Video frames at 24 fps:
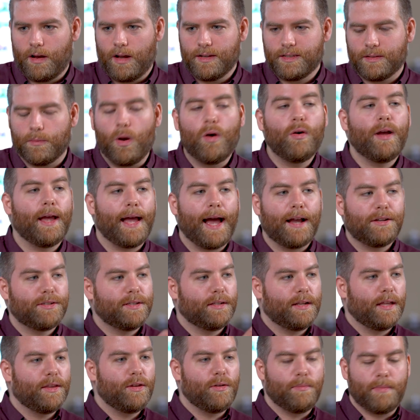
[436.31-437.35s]
awesome. Okay,
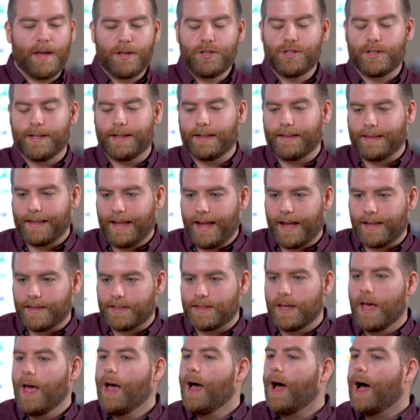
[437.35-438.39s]
actually, now that you mention it,
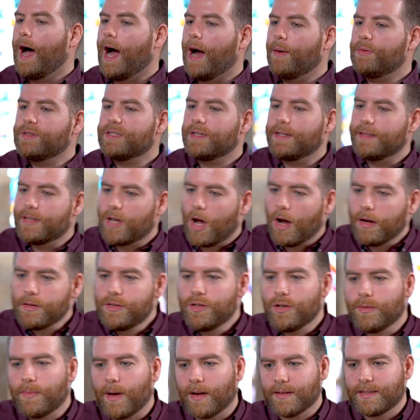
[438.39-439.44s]
Lent, I was going to talk
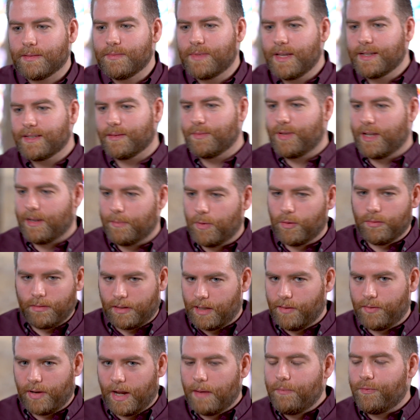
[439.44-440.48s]
to you about some things I'm thinking about
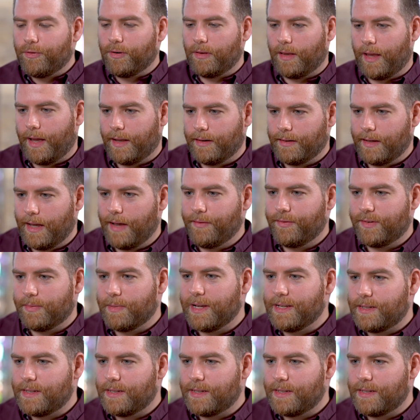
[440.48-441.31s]
giving up for Lent. I have some